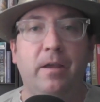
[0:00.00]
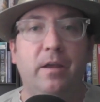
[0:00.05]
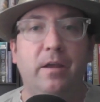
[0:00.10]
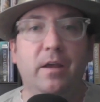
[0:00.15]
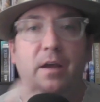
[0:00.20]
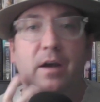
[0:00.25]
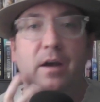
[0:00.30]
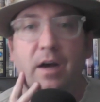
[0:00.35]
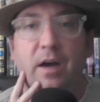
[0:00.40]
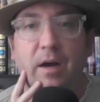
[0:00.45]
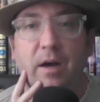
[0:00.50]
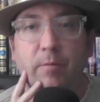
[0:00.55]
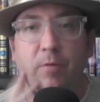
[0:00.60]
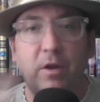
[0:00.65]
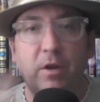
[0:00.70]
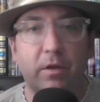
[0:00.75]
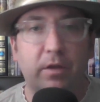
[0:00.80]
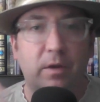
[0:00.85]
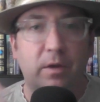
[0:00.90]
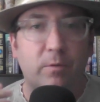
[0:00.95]

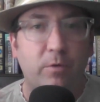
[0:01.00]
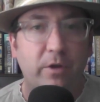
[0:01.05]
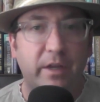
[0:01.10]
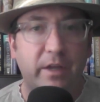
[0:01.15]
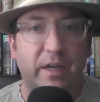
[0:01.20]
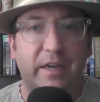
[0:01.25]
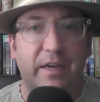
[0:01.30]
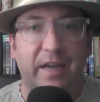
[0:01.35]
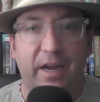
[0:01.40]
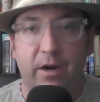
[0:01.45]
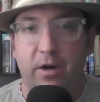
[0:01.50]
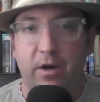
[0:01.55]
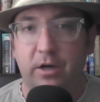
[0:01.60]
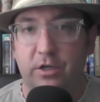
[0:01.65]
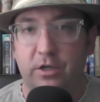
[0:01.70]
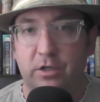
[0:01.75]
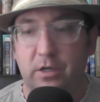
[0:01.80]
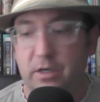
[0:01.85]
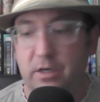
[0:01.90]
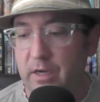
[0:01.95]
rather than really a
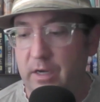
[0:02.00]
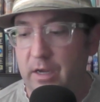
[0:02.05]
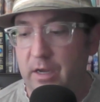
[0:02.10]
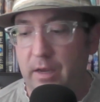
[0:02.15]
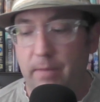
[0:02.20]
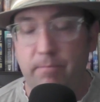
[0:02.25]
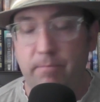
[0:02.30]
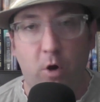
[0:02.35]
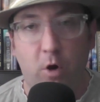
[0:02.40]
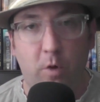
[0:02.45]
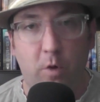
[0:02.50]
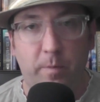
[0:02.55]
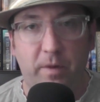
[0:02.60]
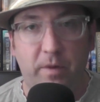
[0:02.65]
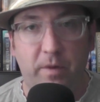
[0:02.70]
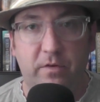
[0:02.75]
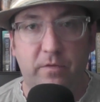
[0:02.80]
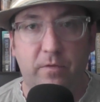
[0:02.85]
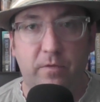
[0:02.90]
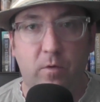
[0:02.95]
character
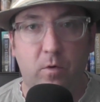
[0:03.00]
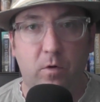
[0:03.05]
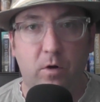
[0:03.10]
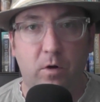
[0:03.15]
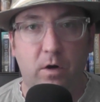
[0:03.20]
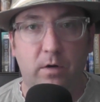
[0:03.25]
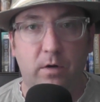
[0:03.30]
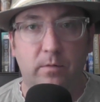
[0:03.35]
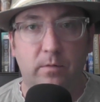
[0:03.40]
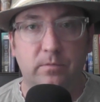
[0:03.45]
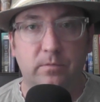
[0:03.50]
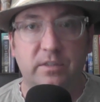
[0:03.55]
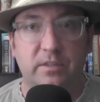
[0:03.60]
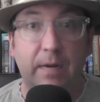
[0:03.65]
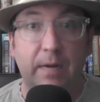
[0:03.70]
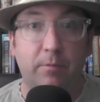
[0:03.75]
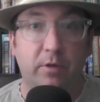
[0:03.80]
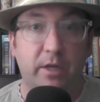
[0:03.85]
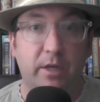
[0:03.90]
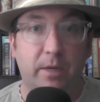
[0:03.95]
moment for
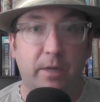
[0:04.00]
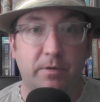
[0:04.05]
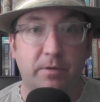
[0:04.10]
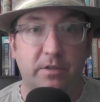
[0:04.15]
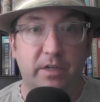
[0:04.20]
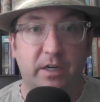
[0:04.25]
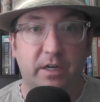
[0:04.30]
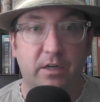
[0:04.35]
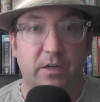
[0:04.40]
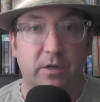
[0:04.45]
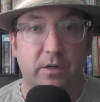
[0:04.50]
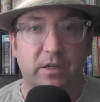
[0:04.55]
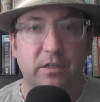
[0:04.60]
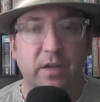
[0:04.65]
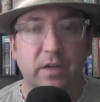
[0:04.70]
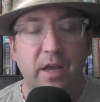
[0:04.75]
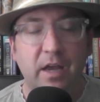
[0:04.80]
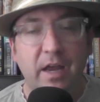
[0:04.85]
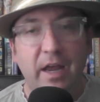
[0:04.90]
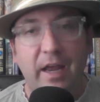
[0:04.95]
Samily in particular. And
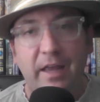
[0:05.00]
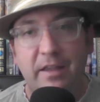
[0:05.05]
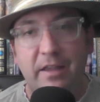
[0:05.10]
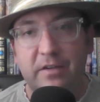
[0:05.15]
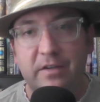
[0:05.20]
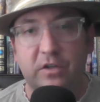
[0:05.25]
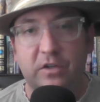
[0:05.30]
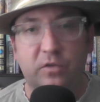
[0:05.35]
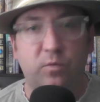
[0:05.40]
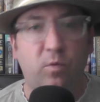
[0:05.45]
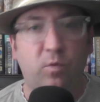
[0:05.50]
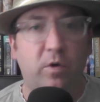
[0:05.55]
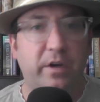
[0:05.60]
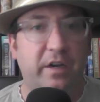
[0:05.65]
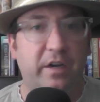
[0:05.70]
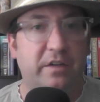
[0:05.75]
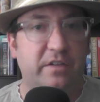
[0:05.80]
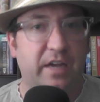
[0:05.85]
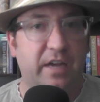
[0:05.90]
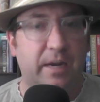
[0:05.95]
this is just one
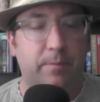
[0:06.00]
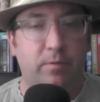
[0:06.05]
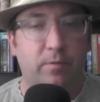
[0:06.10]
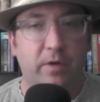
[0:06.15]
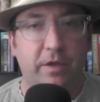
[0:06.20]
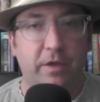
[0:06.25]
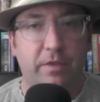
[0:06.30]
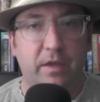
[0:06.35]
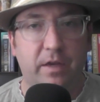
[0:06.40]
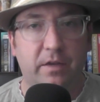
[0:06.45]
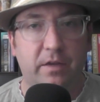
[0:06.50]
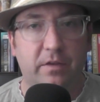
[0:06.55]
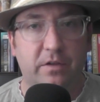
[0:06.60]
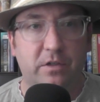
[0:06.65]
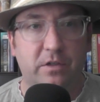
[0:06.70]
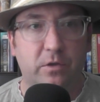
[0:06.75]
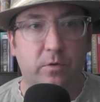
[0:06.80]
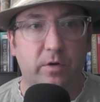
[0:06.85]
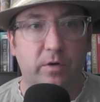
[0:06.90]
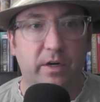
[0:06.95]
example, I think, in the
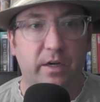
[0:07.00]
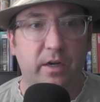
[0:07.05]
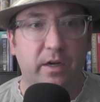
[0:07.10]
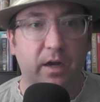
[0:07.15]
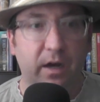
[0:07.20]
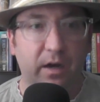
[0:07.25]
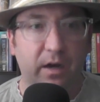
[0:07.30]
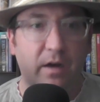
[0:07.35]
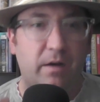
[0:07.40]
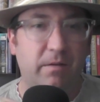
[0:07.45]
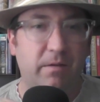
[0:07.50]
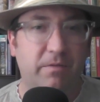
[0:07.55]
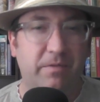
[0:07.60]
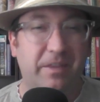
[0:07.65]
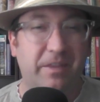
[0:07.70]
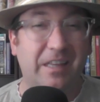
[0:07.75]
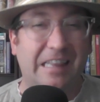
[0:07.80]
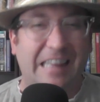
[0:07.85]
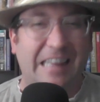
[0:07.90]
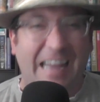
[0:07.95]
story of
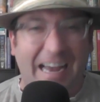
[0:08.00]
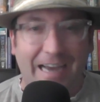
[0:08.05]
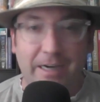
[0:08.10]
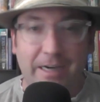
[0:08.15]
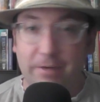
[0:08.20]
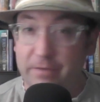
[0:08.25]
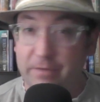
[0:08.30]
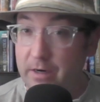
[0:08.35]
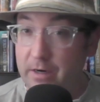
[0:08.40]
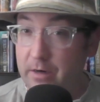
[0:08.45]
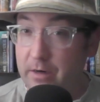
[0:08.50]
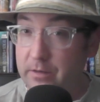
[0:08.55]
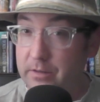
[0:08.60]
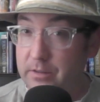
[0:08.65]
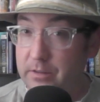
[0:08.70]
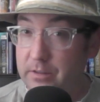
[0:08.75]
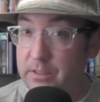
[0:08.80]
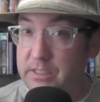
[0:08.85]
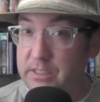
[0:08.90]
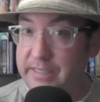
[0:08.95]
the lack of
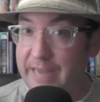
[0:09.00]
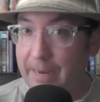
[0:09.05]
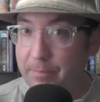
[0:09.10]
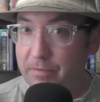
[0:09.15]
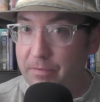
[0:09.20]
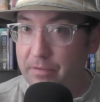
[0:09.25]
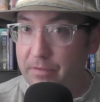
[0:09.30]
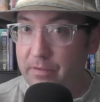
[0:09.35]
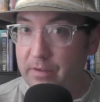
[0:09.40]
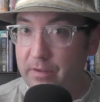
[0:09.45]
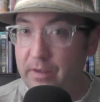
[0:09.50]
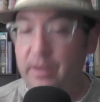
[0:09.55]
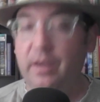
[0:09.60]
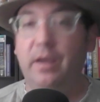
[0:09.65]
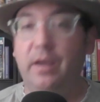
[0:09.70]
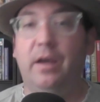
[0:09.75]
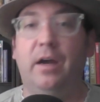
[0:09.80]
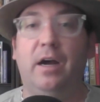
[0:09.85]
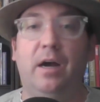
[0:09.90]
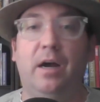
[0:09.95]
character depth
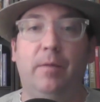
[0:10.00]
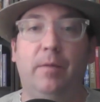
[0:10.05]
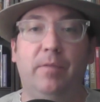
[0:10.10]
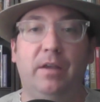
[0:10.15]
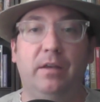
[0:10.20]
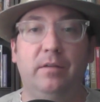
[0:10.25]
that